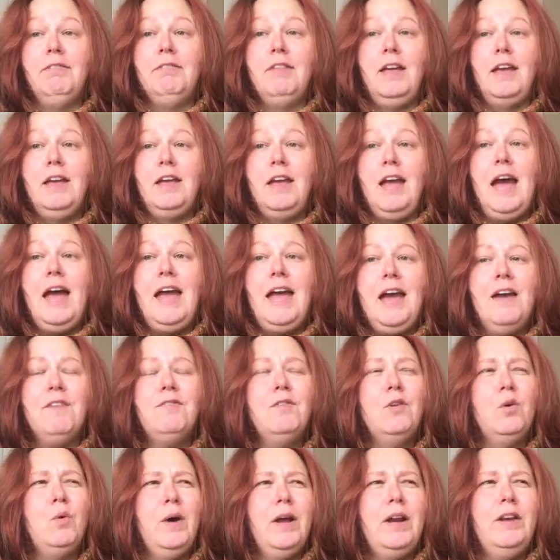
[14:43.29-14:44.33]
Like I have
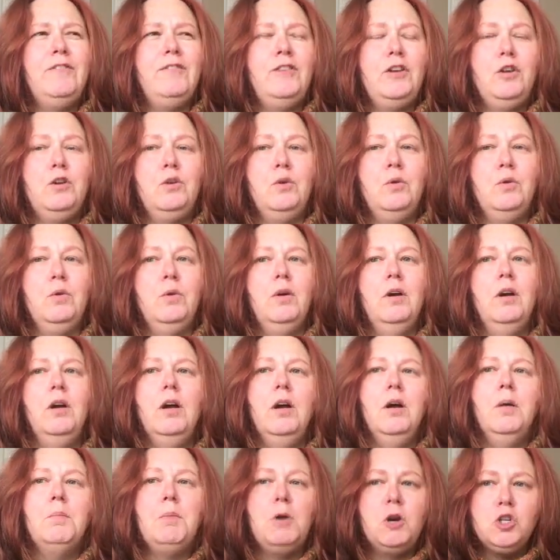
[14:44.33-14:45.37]
quite a few
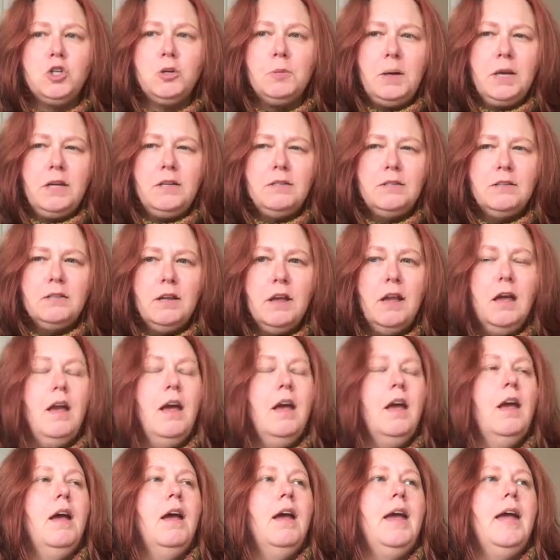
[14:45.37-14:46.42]
partial balls
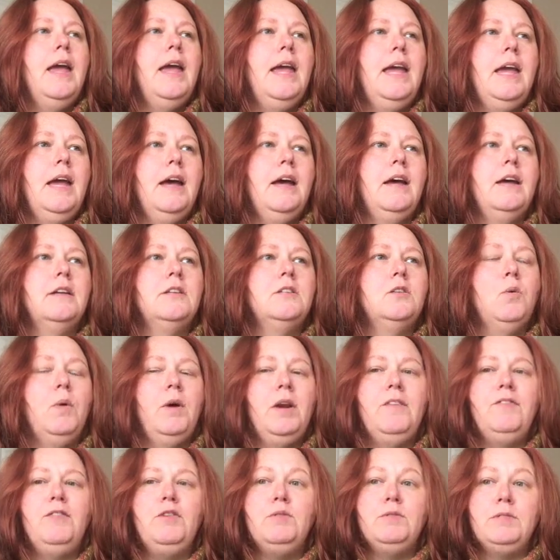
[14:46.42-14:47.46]
and quite
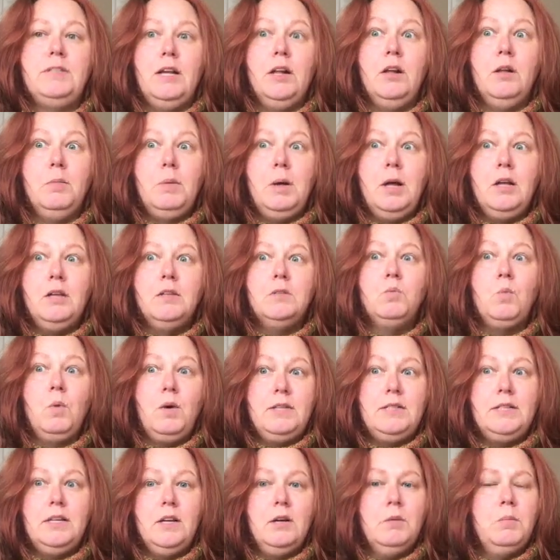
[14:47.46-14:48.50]
a few single balls,
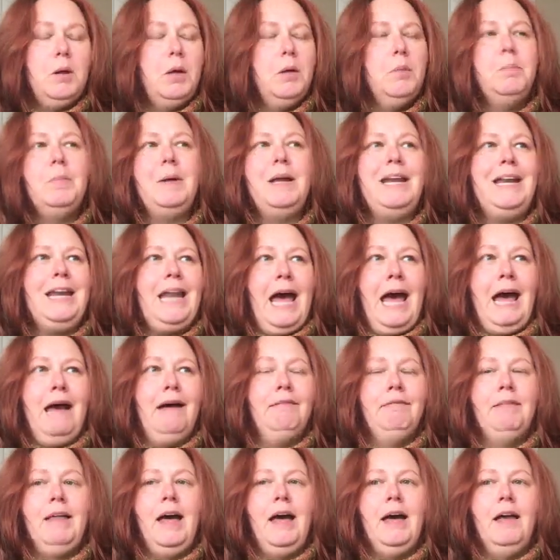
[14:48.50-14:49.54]
one single ball, but not a
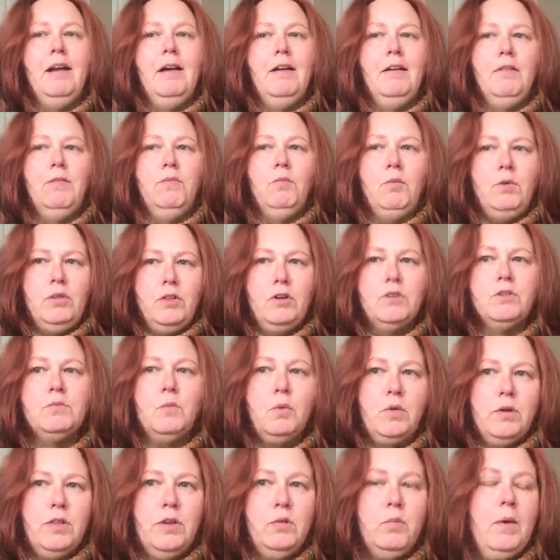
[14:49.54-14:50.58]
lot where there's
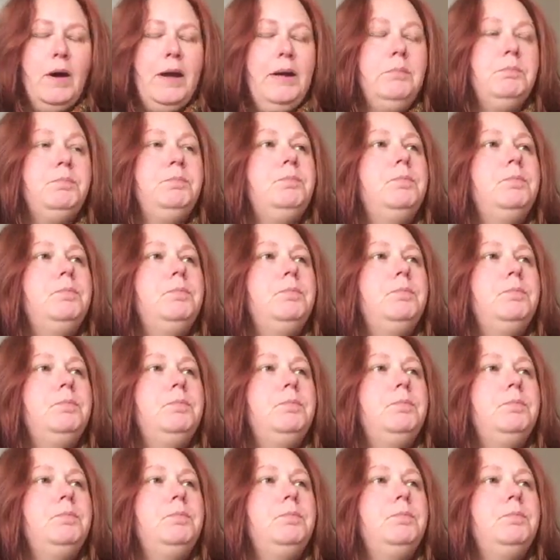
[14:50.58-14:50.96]
more than one.